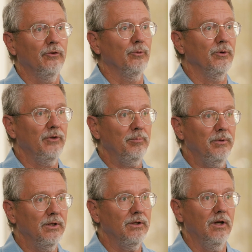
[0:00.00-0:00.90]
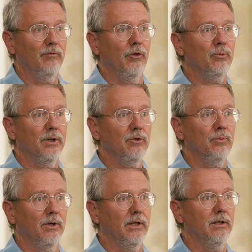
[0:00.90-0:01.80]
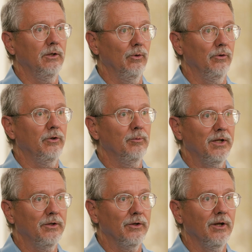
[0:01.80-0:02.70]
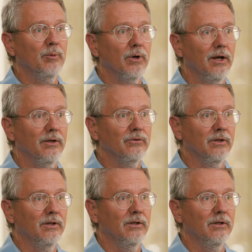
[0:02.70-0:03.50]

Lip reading: is the recipient of the 2020 Hilton Humanitarian Prize.